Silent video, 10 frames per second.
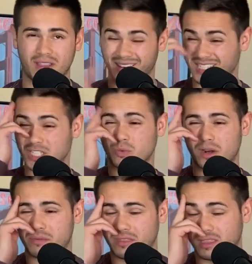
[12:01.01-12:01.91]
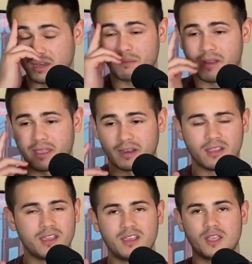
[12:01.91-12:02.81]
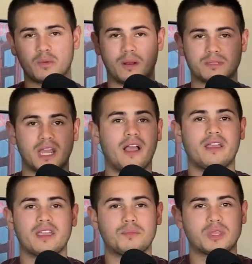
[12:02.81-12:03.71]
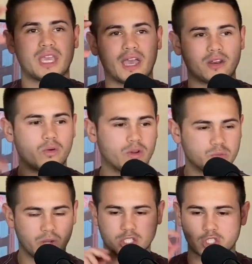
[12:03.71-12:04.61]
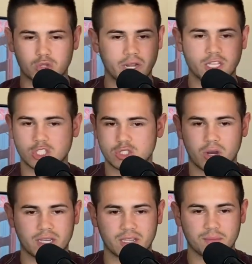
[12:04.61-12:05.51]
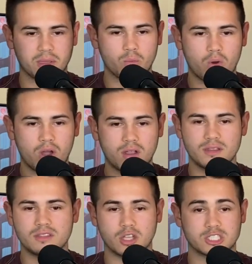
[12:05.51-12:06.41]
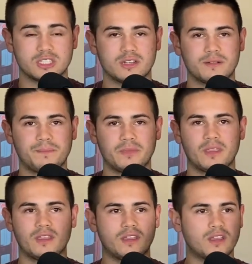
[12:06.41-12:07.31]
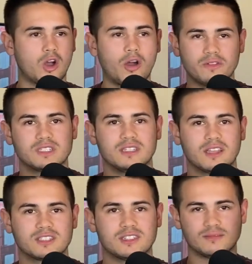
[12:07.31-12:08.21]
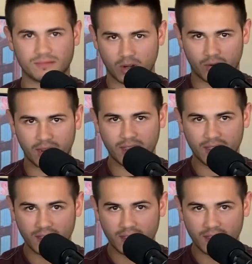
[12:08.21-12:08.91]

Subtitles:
And this is what I'm thinking in my head when I'm tallying up the categories. We got striking. Benoit, Dustin. Obviously Dustin, all right?